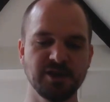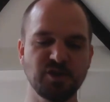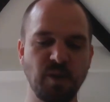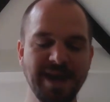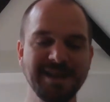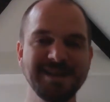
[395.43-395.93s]

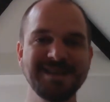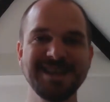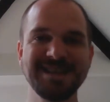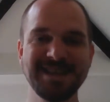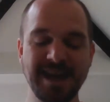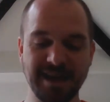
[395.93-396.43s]

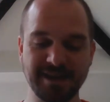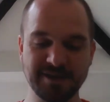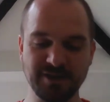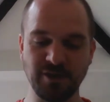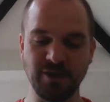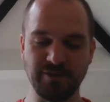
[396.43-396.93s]
26
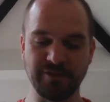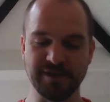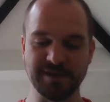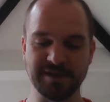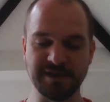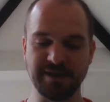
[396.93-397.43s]

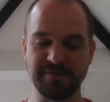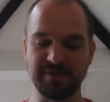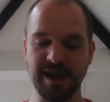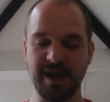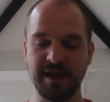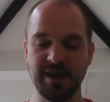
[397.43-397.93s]
orphans lived
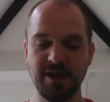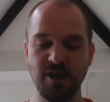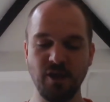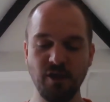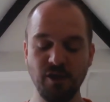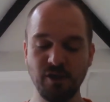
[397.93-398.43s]
there,
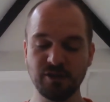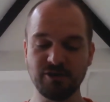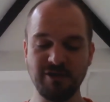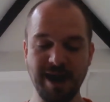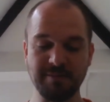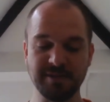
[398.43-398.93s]
all
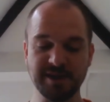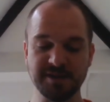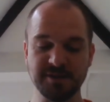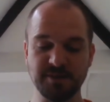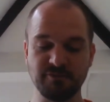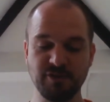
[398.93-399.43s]
crammed
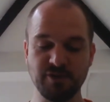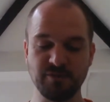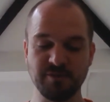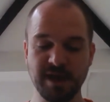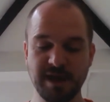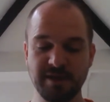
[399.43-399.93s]
into a
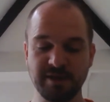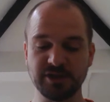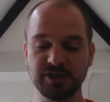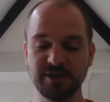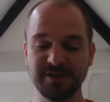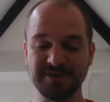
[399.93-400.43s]
room that
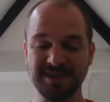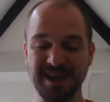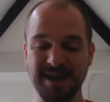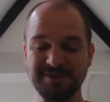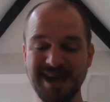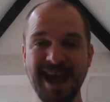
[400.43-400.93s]
should have
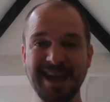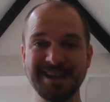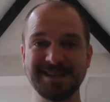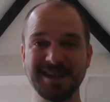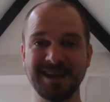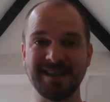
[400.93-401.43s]
slept
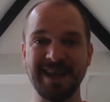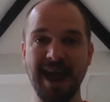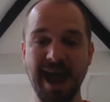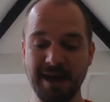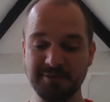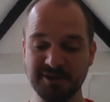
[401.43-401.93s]
8 at the
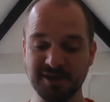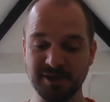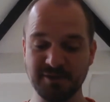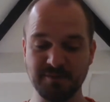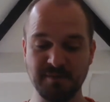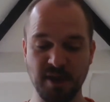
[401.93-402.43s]

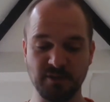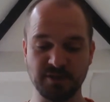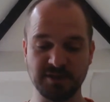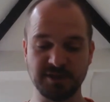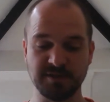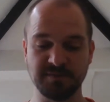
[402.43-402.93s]
absolute
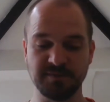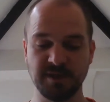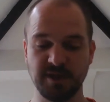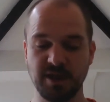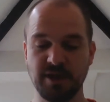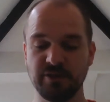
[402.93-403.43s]
most.
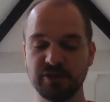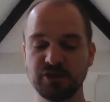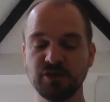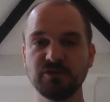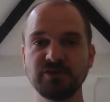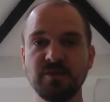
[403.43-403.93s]
The
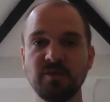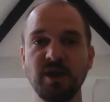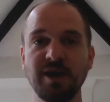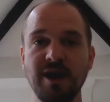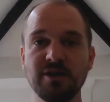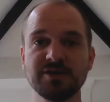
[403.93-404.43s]
children were
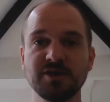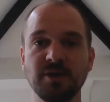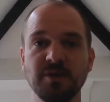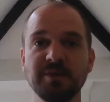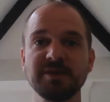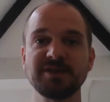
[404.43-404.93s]
locked
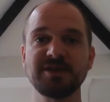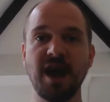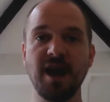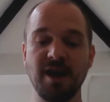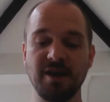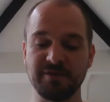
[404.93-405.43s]
up,
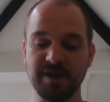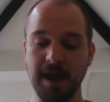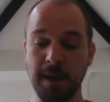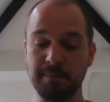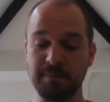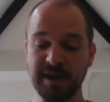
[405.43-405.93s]
starved,
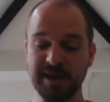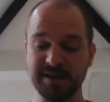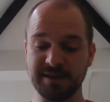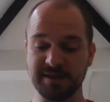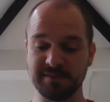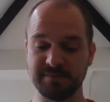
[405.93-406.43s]
and
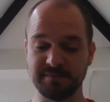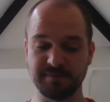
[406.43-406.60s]
beaten.